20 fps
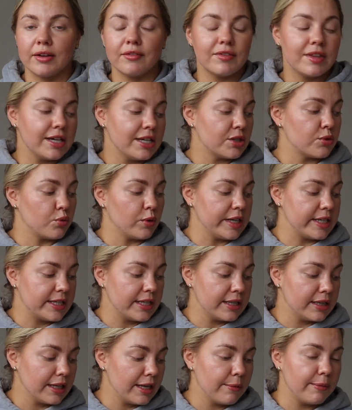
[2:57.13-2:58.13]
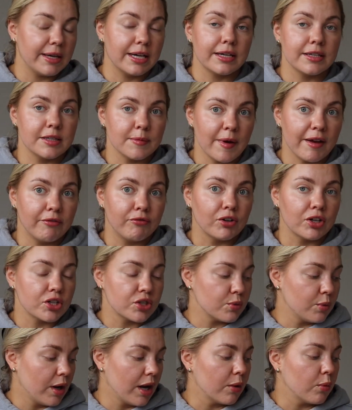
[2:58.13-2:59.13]
of these recently because my
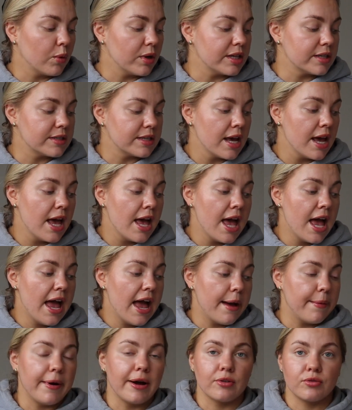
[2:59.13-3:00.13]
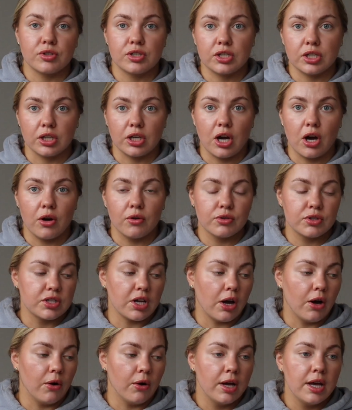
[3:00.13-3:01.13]
first one was about to go.
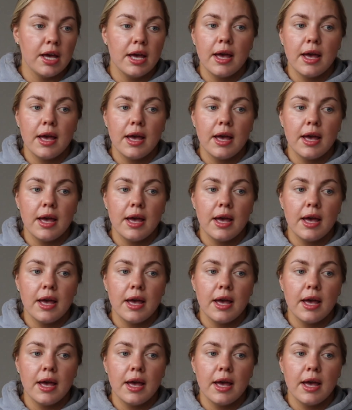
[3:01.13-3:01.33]
So